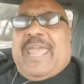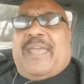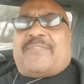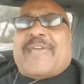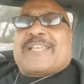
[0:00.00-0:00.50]

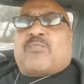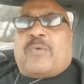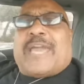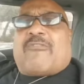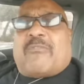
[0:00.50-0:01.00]
And that's what
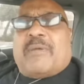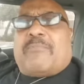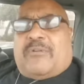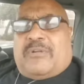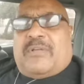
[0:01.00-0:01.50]
we got to
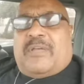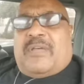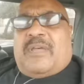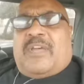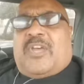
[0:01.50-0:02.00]
remember.
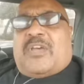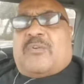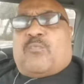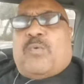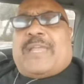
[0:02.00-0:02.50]

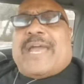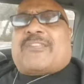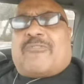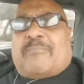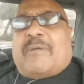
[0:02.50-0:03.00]
We got
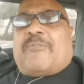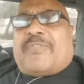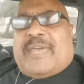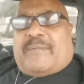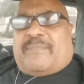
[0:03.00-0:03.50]
to remember
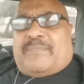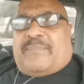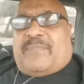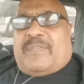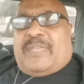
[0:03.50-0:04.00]
that
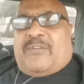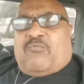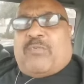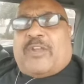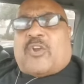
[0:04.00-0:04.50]

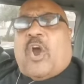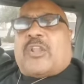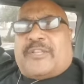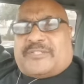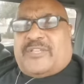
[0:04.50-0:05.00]

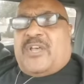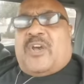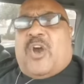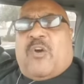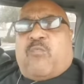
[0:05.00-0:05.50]
regardless
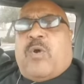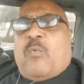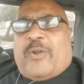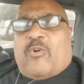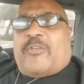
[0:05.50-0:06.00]
of what
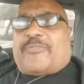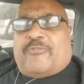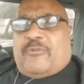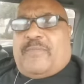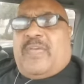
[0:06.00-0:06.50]
we're going
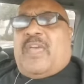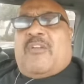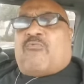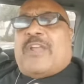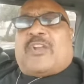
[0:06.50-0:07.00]
through,
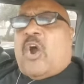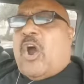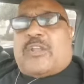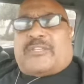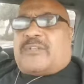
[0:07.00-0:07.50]

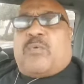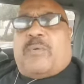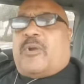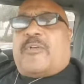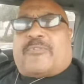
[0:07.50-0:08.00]
regardless of what
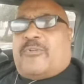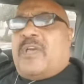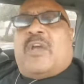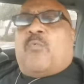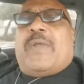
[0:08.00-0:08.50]
we're going through,
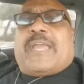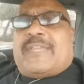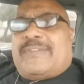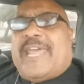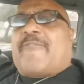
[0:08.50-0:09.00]
we
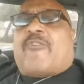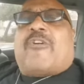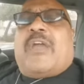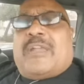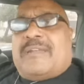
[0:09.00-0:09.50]
can
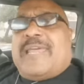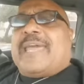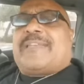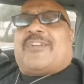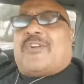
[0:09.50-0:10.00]
never
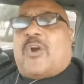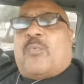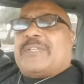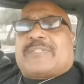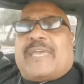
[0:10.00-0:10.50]
let go.
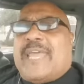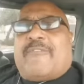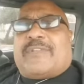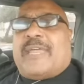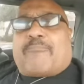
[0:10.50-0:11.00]
We say it
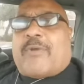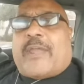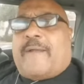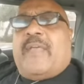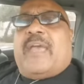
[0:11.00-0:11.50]
every day in
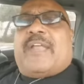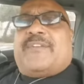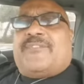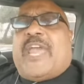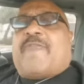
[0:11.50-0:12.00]
prayer.
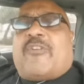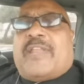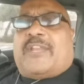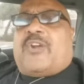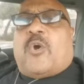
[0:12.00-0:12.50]

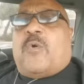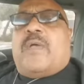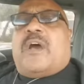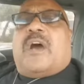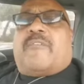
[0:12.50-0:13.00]
Never let
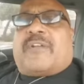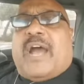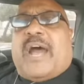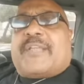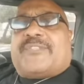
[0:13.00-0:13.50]
go of
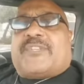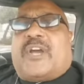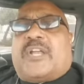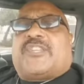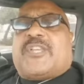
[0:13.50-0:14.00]

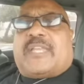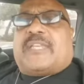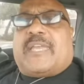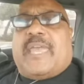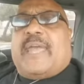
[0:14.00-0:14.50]
God's
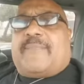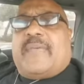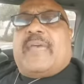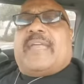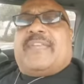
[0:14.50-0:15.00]
unchanging hand.
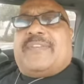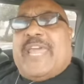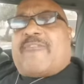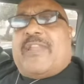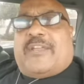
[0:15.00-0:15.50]

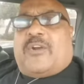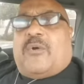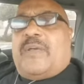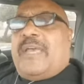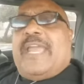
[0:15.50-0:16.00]
Never let
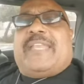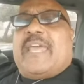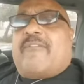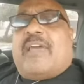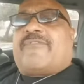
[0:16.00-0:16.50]
go. He
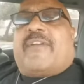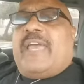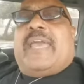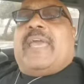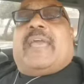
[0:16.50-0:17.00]
never left.
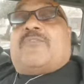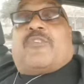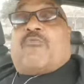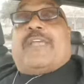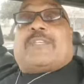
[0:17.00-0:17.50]

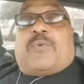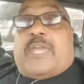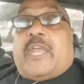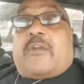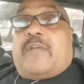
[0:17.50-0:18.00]
The reason we're
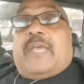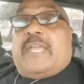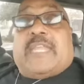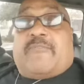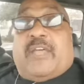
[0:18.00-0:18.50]
here,
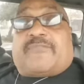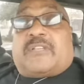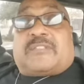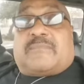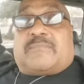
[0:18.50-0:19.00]
He never left
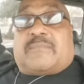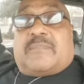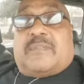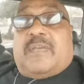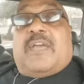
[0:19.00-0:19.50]
us.
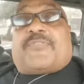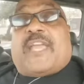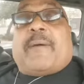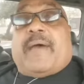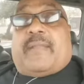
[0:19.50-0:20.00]

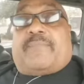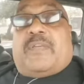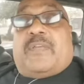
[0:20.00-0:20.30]
Think about it.